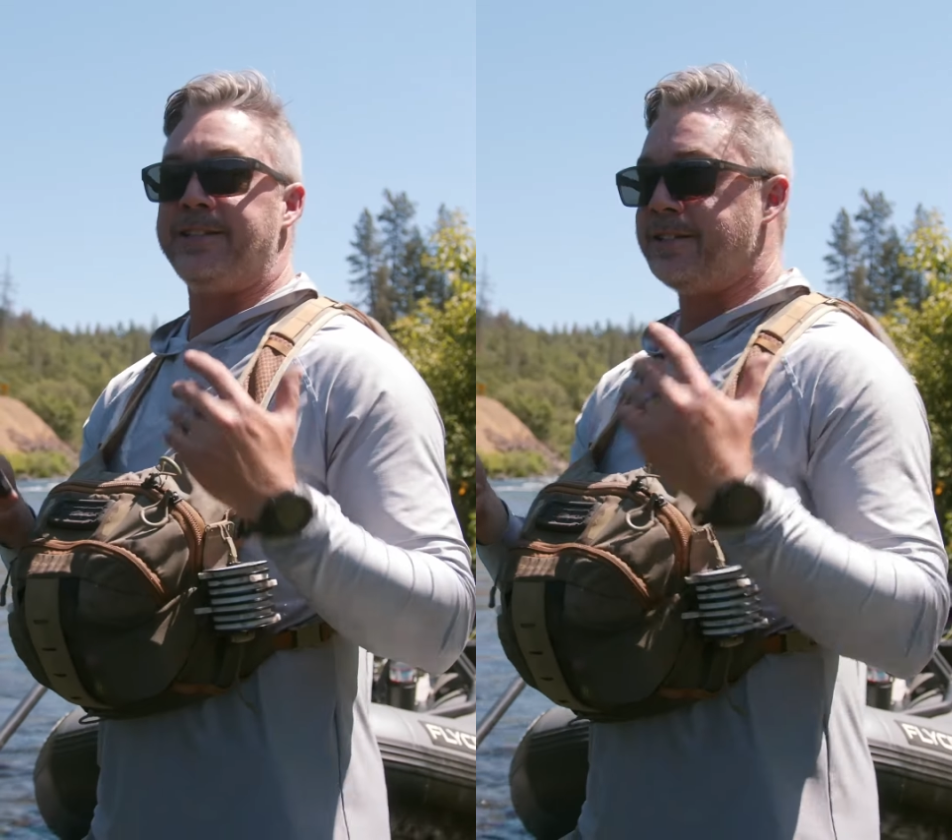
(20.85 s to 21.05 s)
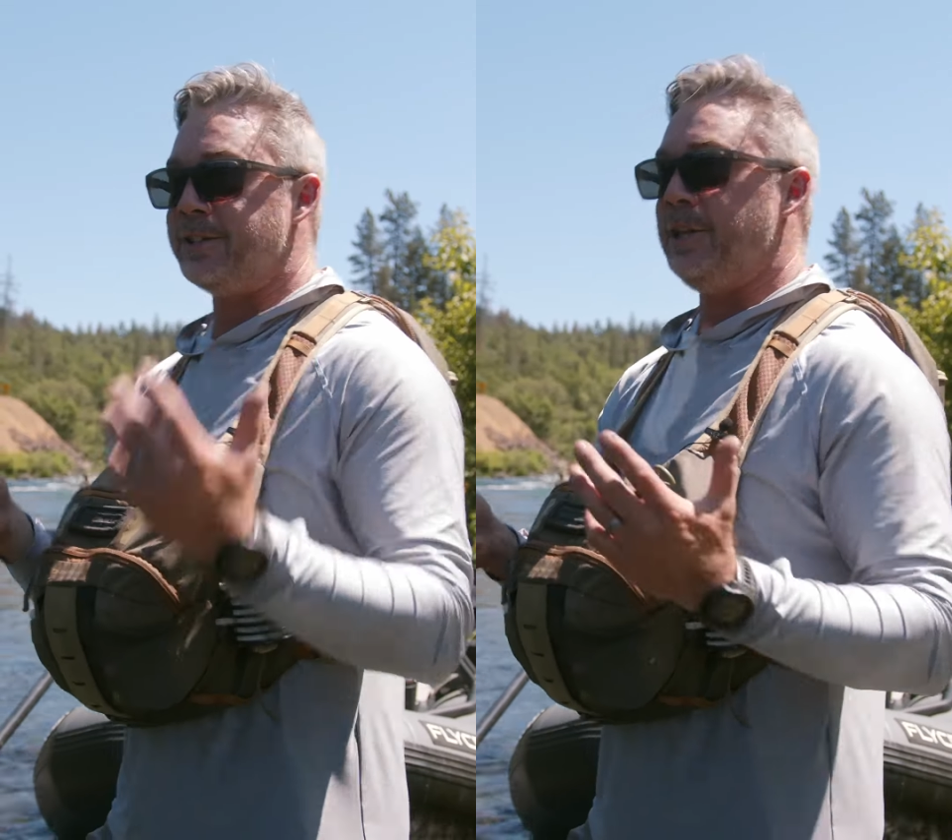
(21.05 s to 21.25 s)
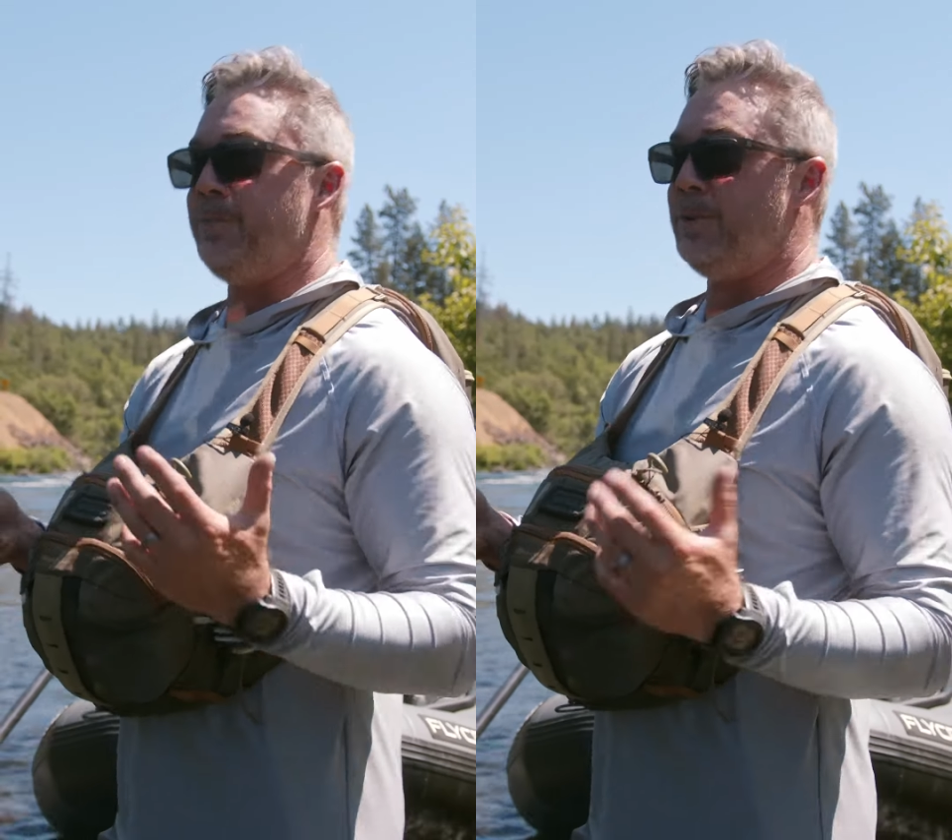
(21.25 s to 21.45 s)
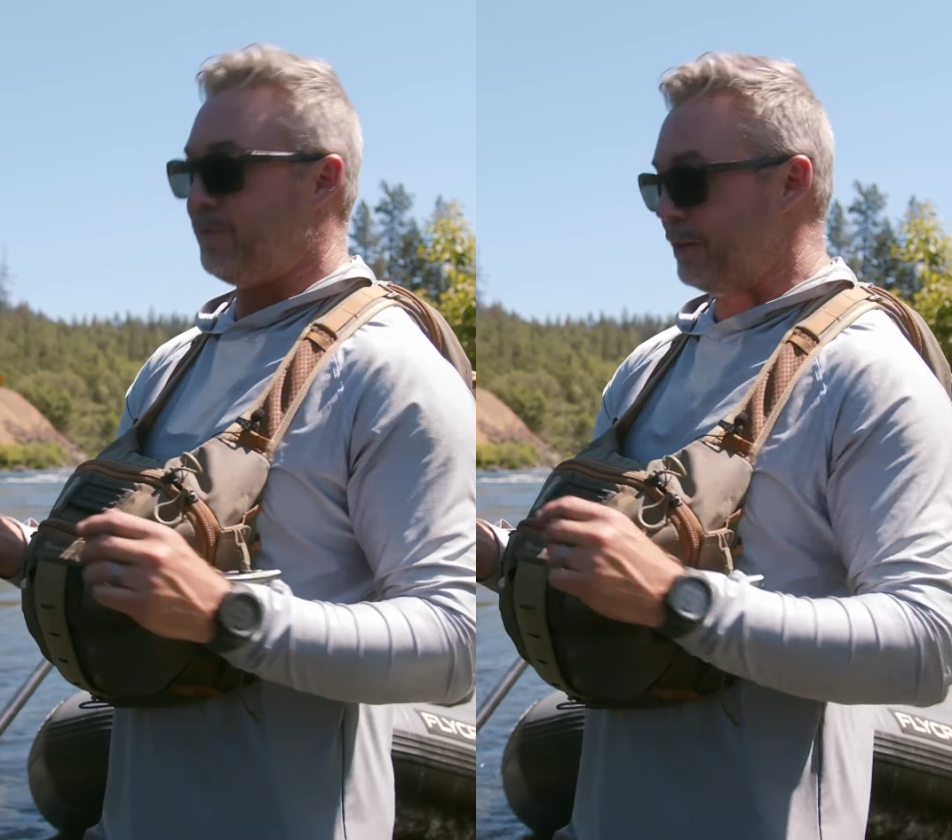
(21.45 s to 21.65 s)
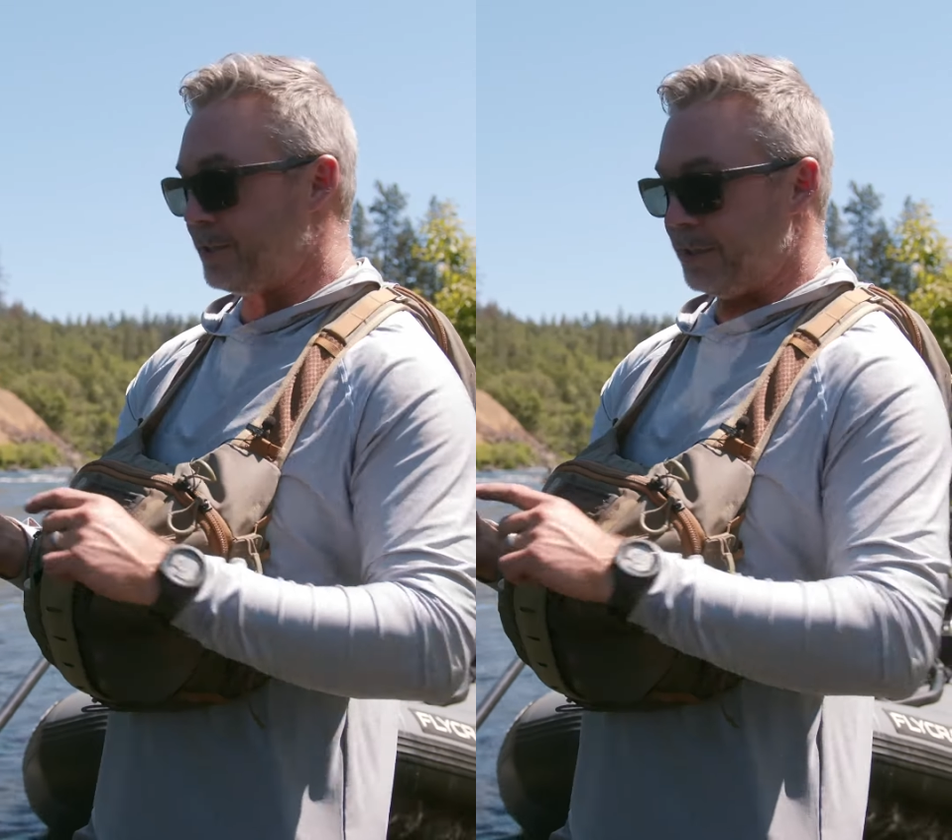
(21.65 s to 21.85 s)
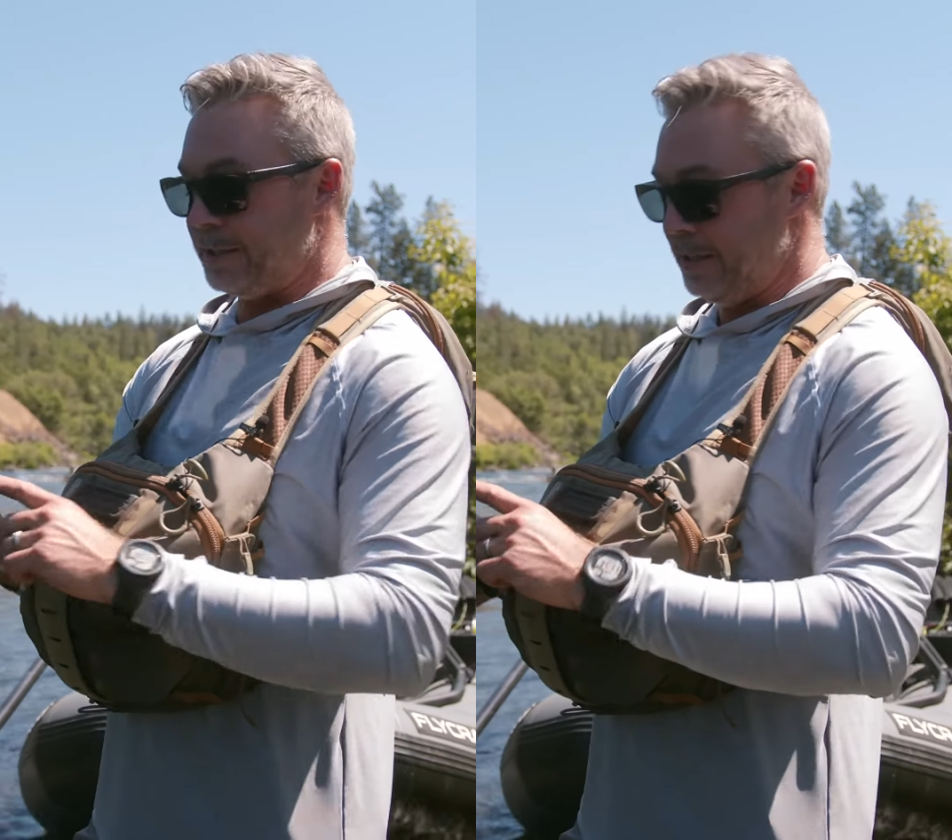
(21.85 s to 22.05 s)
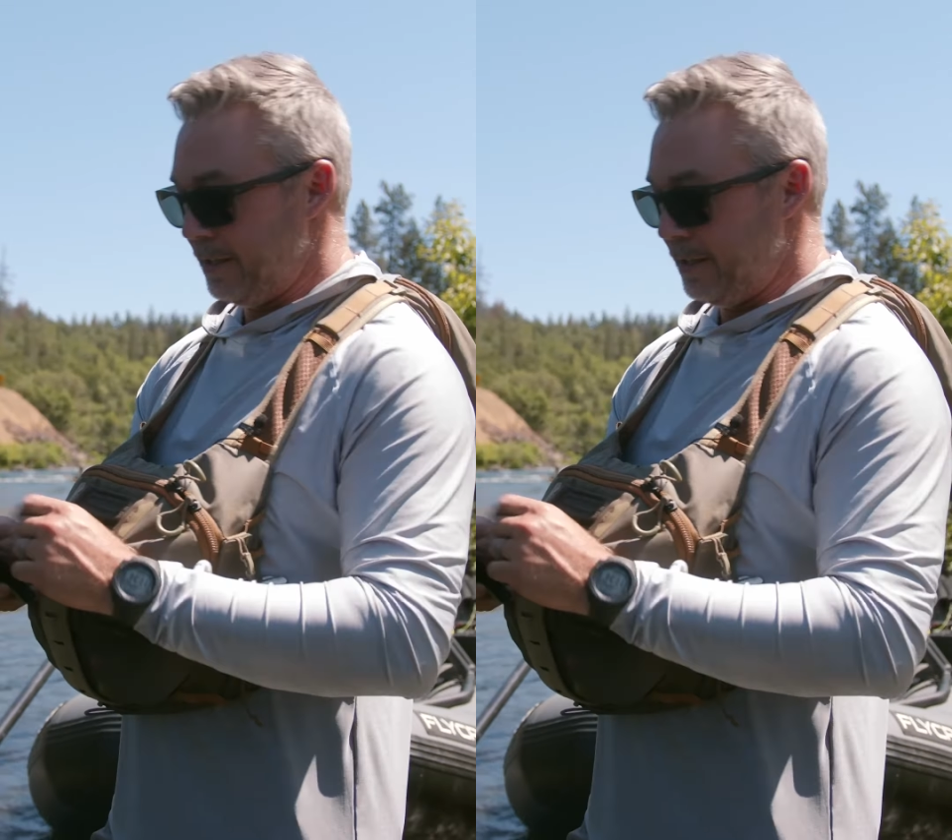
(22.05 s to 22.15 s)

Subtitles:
to still keep you fishing,